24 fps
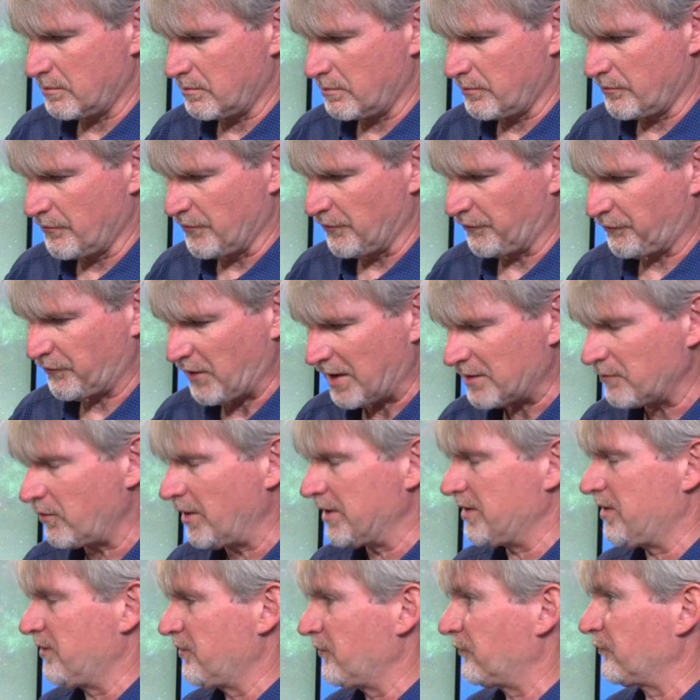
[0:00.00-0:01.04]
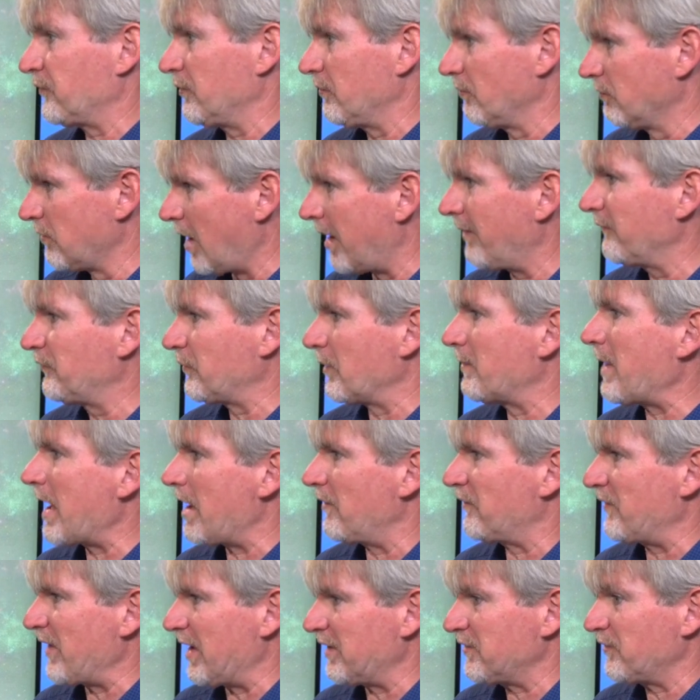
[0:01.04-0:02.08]
the satellite industry loves
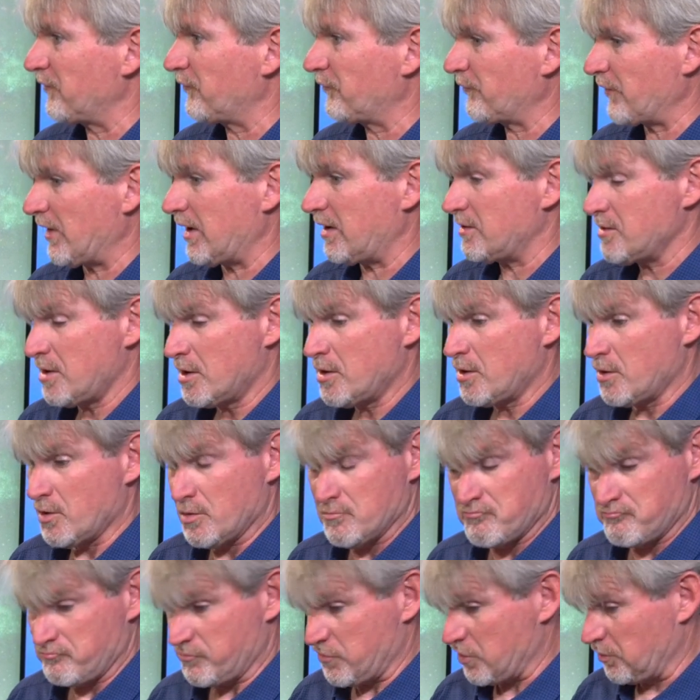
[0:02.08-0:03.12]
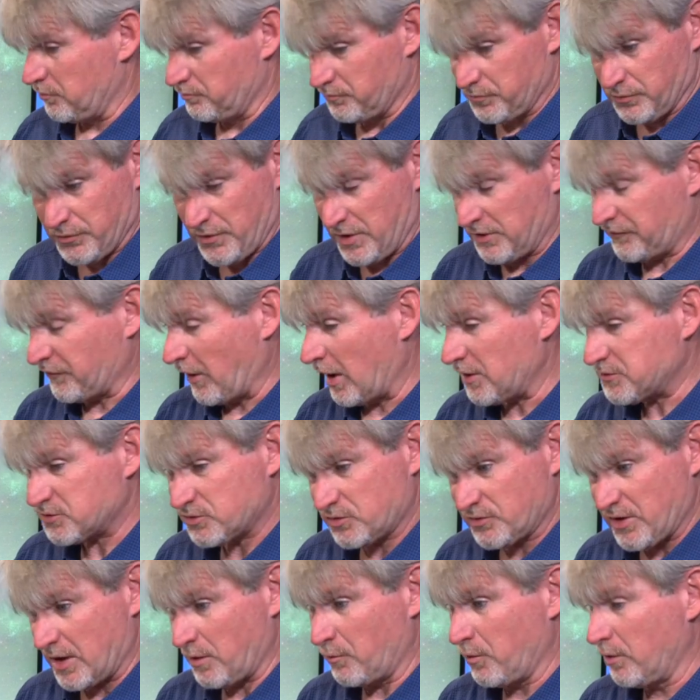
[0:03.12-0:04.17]
about that is that You, they touch,
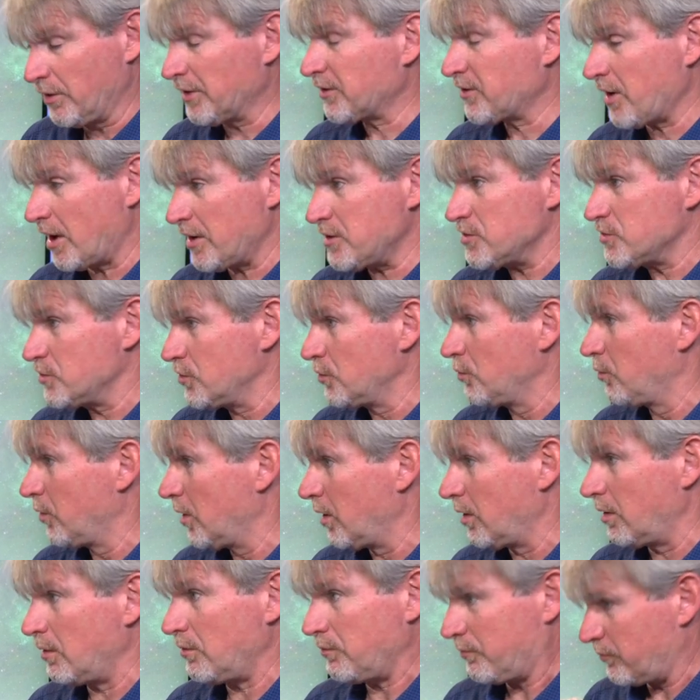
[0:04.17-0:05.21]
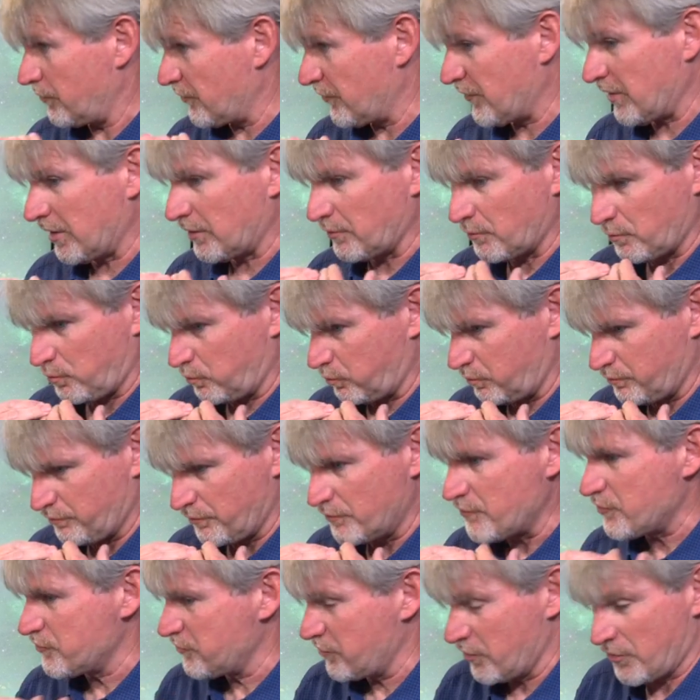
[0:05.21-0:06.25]
they will ignite, you will, their,
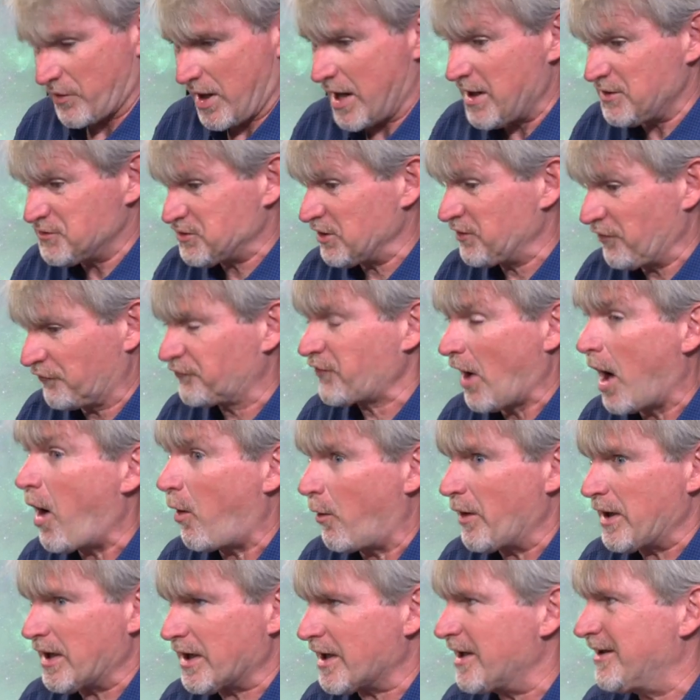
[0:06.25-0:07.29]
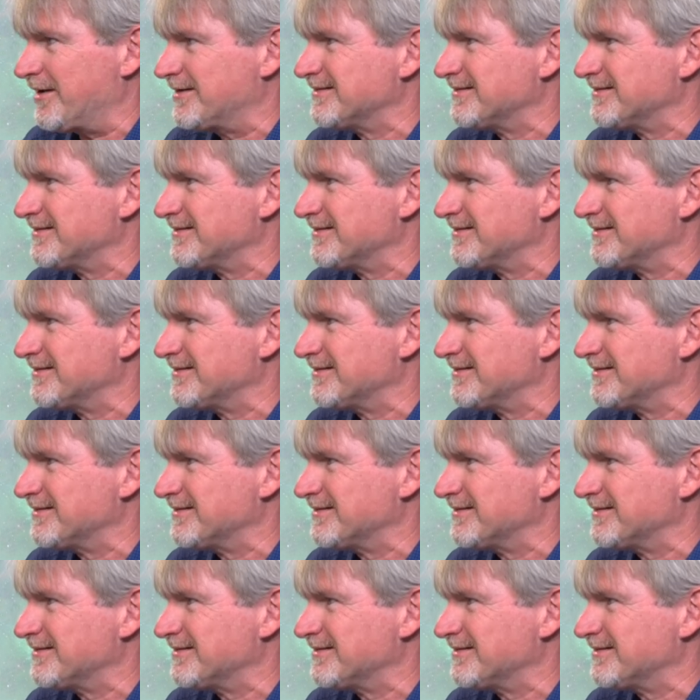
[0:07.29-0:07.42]
your engine is going.